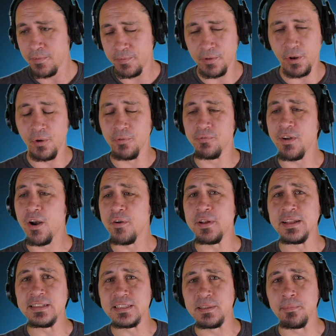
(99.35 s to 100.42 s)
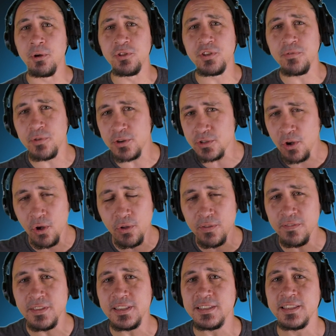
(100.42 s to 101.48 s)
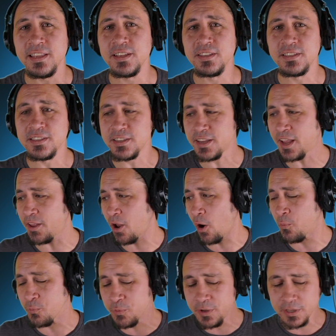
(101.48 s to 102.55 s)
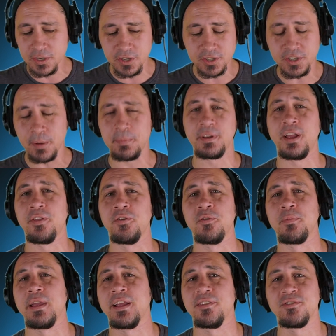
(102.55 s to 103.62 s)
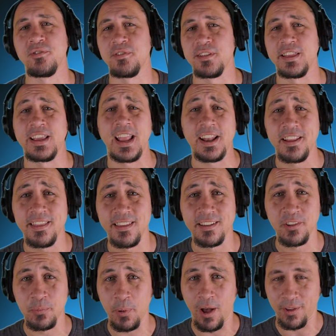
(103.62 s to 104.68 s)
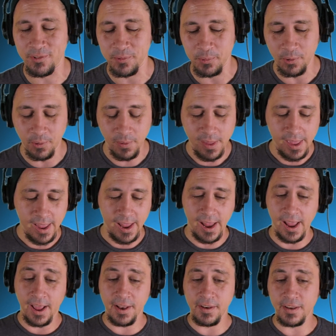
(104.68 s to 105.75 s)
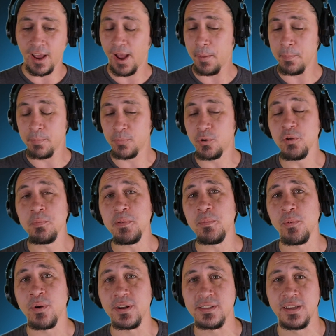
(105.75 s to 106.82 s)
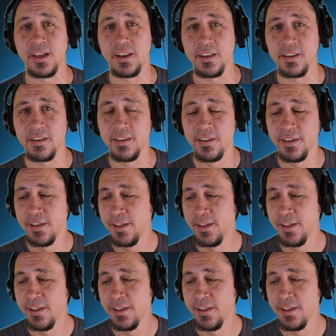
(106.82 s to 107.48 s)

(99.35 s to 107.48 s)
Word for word: you know variants the multiverse all of these things uh, really just come together to make it so that like anything is possible and i couldn't be more excited